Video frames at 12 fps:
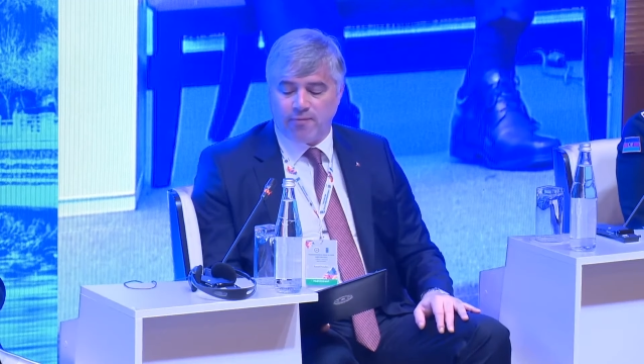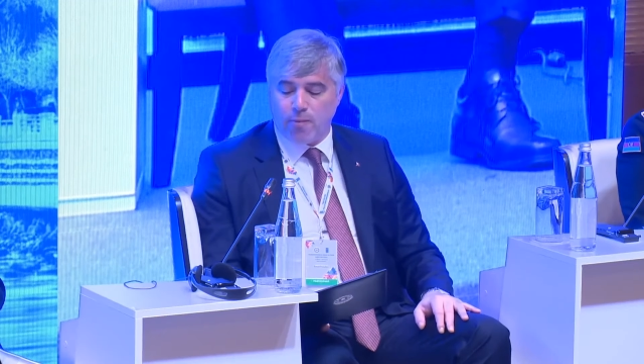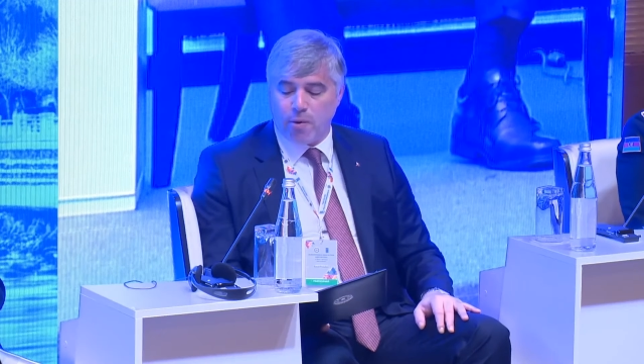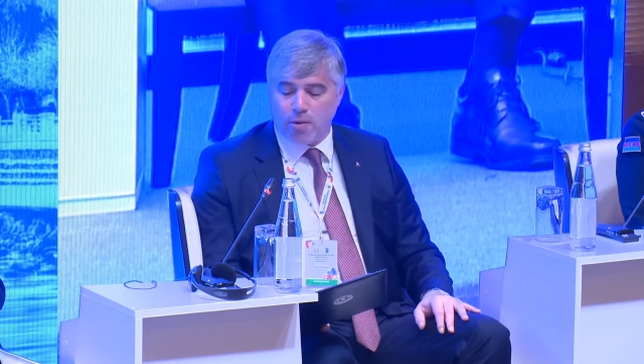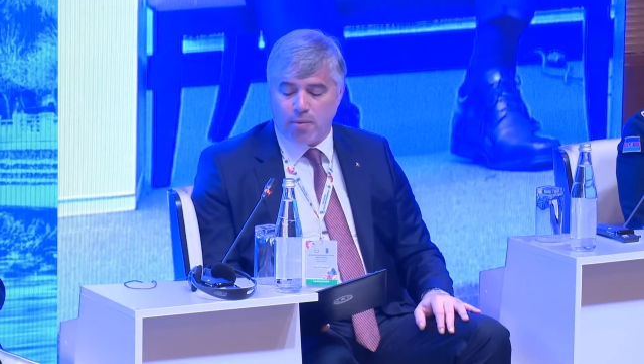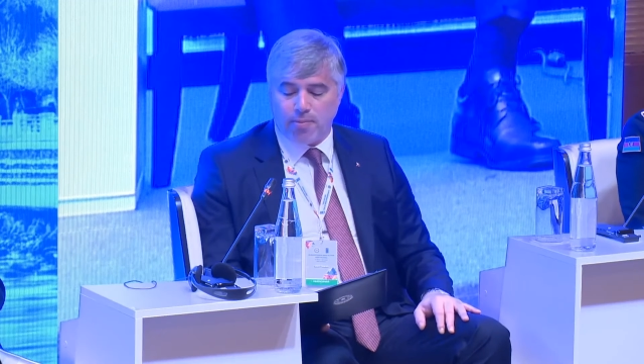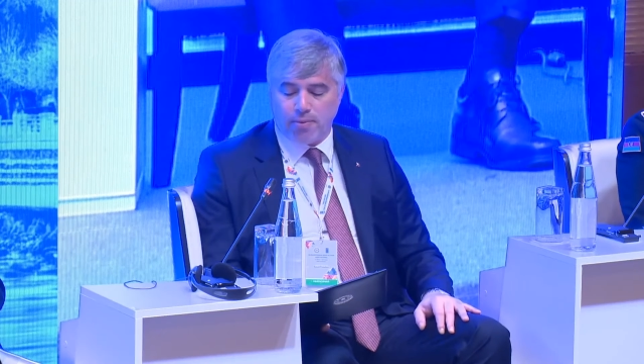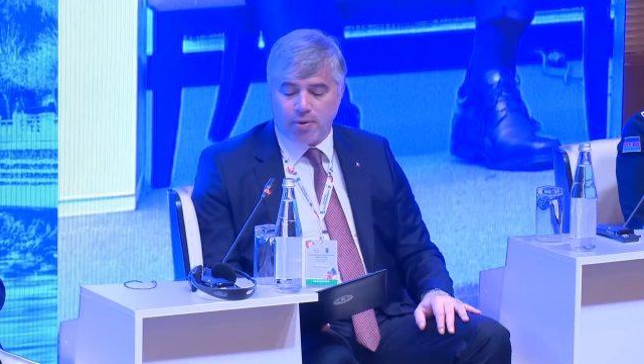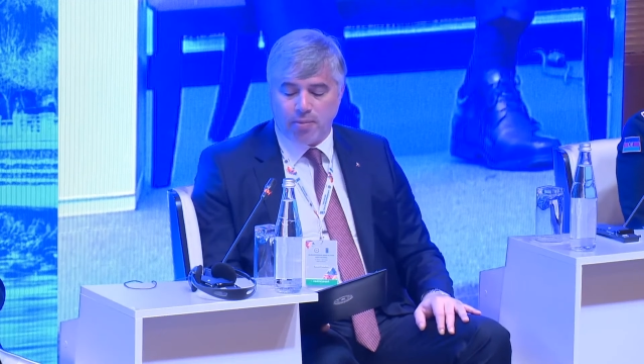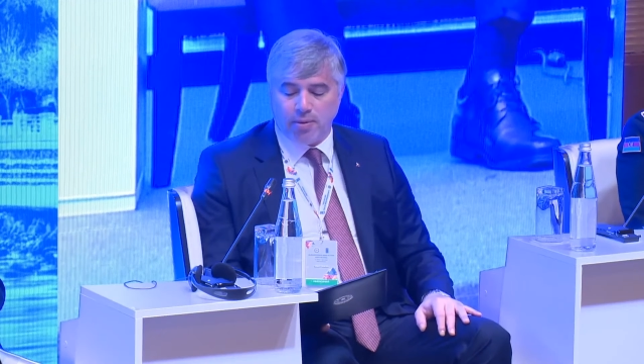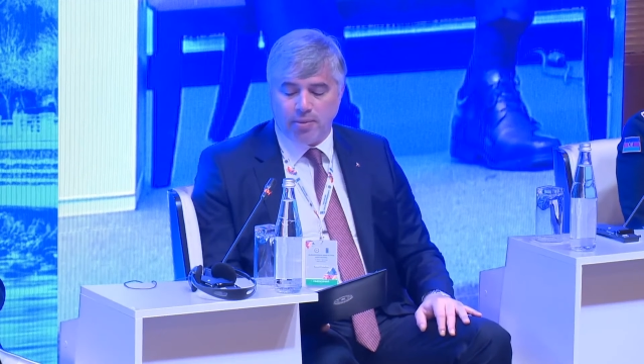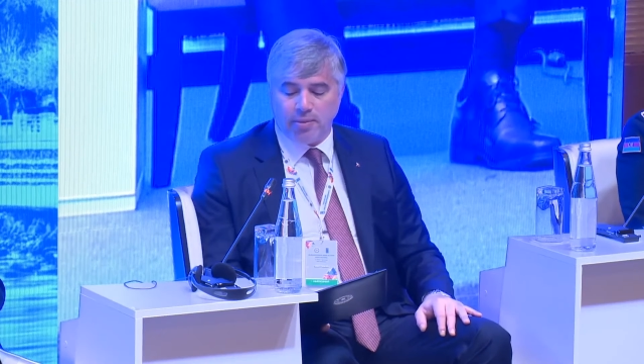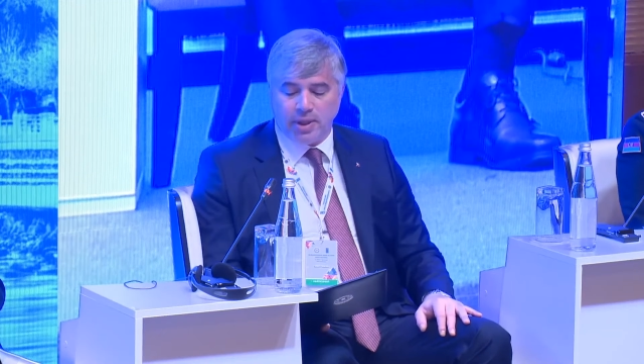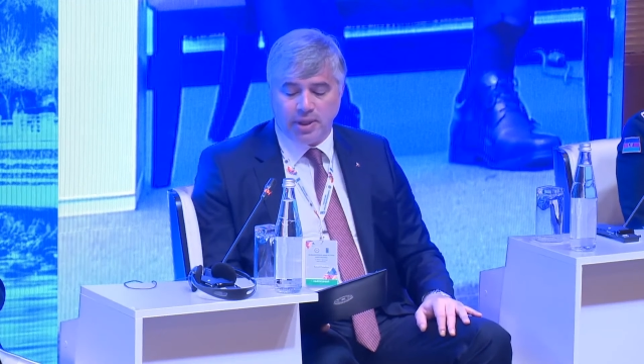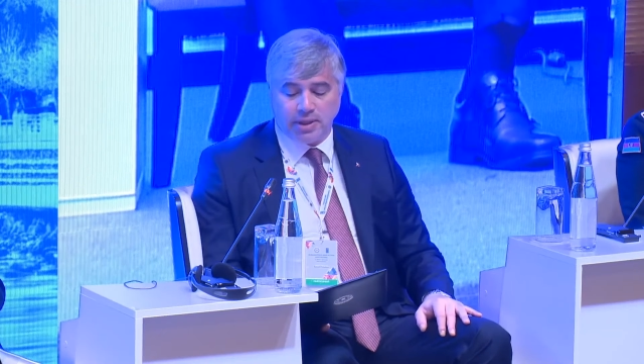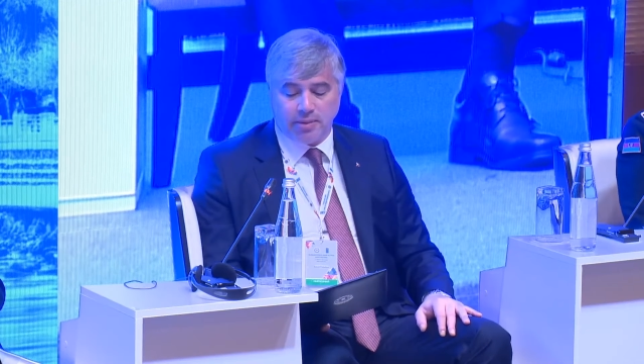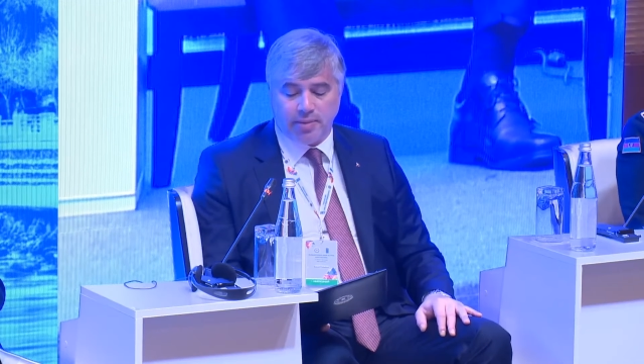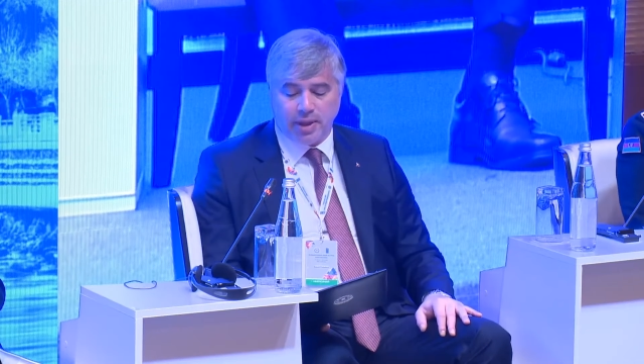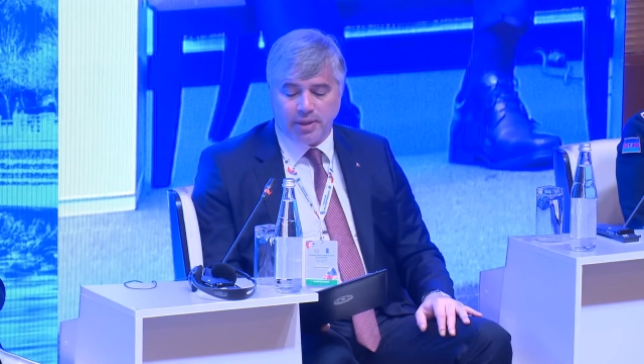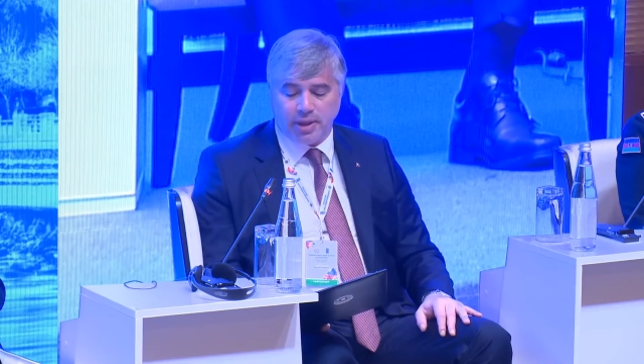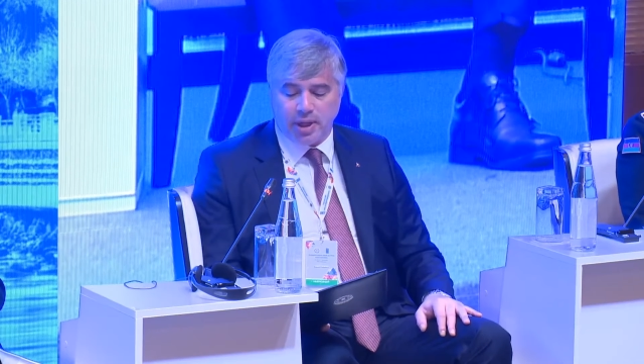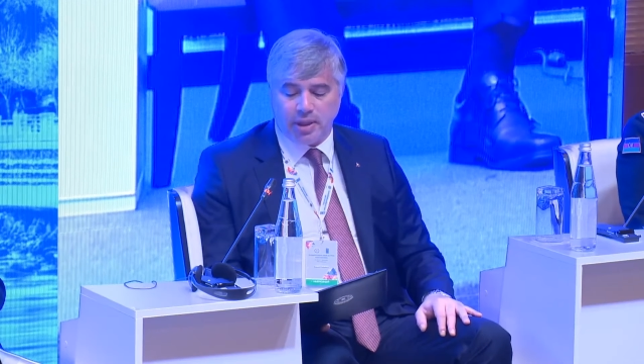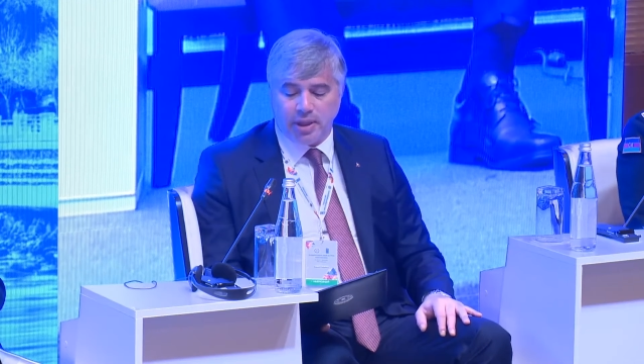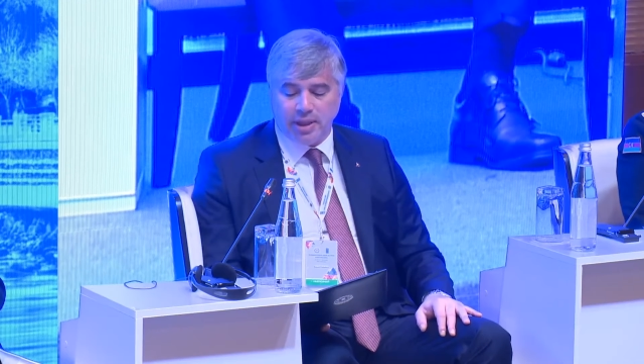war problem in Azerbaijan